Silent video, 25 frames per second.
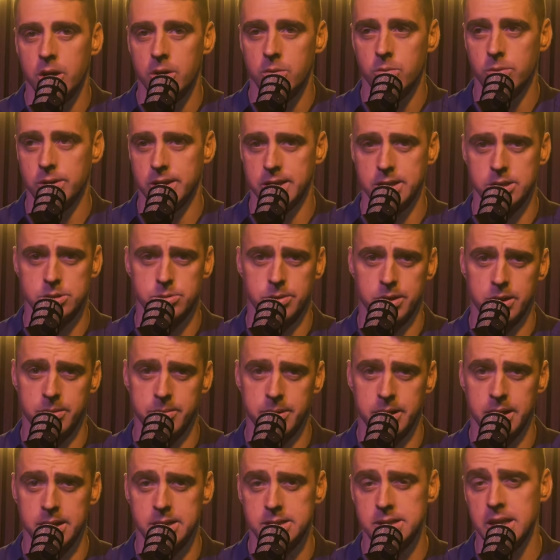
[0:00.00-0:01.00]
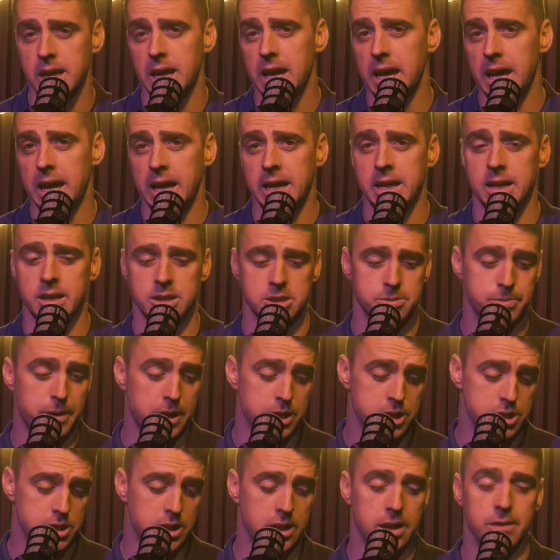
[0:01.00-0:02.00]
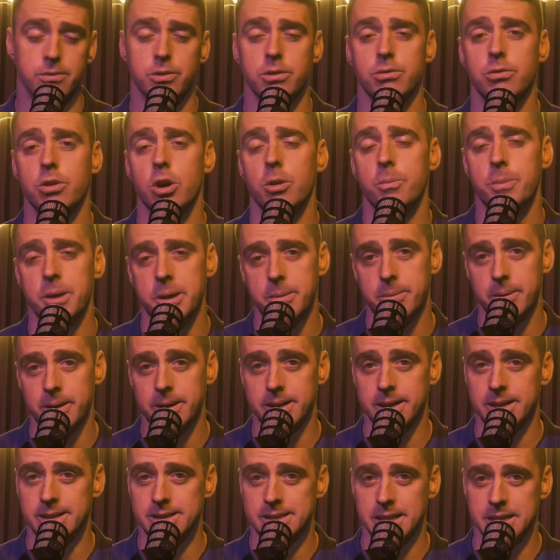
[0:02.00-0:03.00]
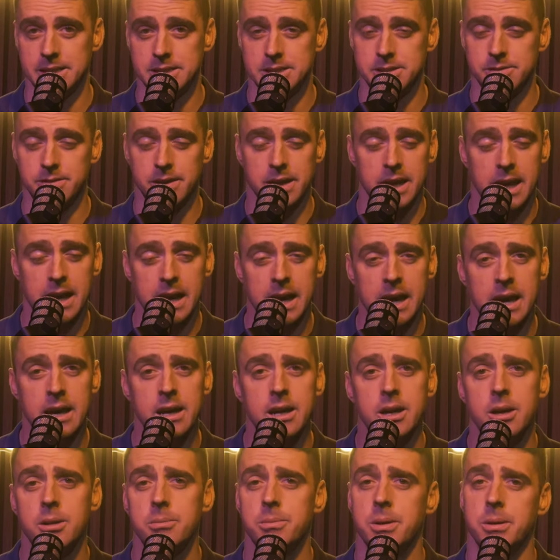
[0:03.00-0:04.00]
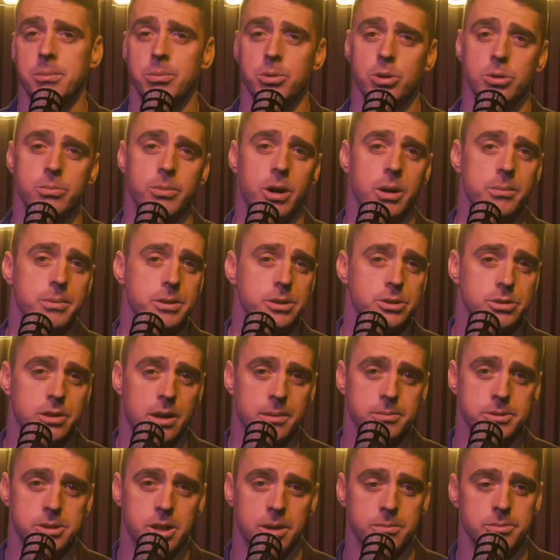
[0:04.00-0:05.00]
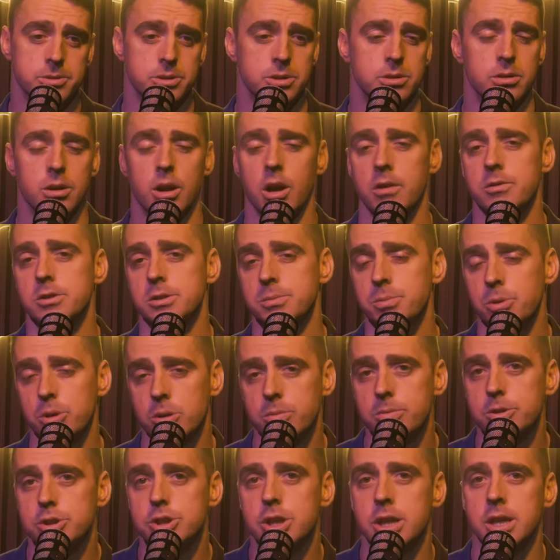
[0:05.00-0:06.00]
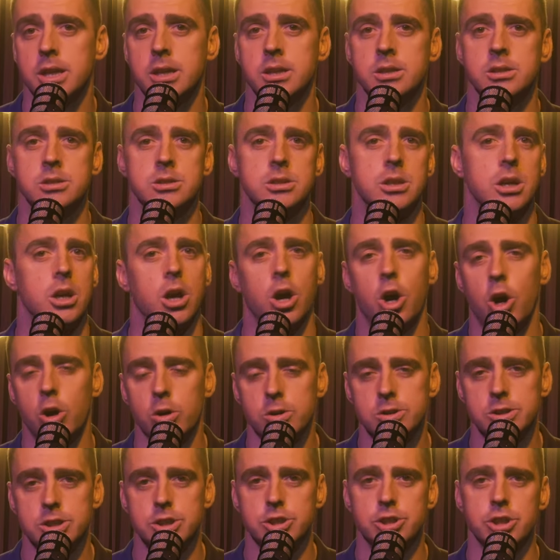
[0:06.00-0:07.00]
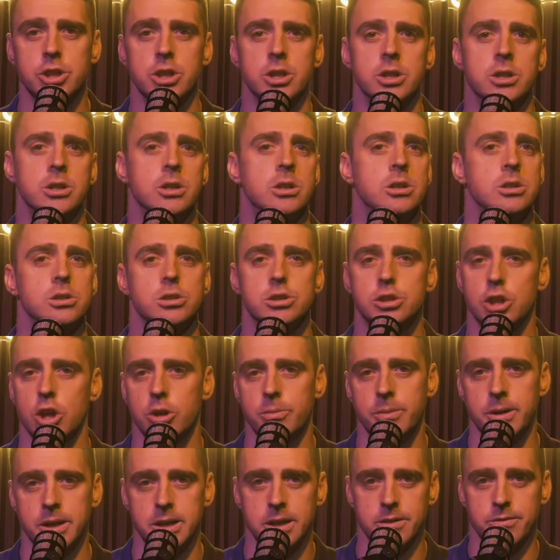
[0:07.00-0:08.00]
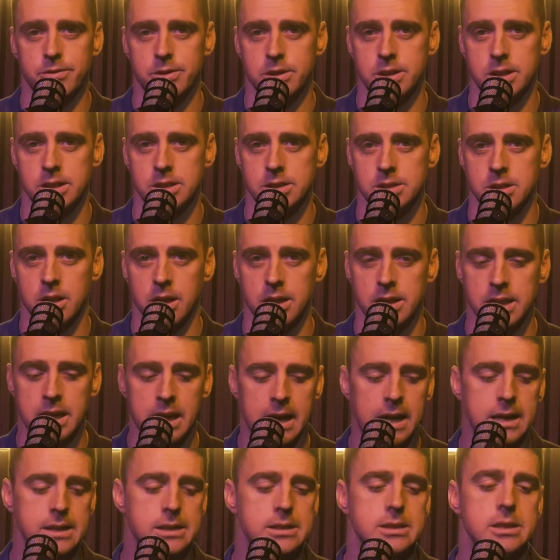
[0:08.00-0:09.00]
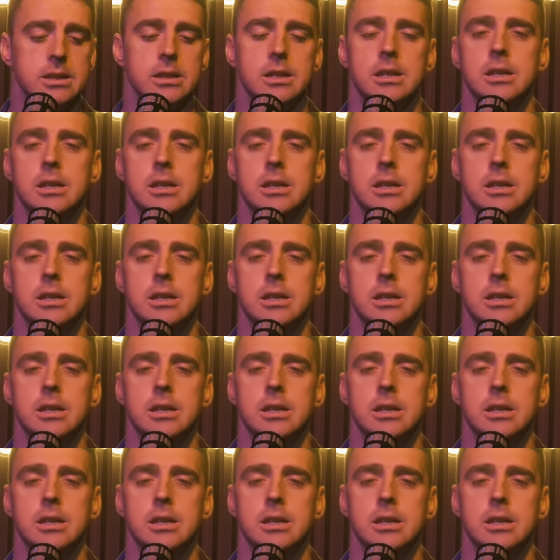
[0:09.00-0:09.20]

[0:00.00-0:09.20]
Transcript: within 20 minutes. And especially if you've got people in intensive care, people who might be strapped up to life support machines, oxygen, so many different things like that.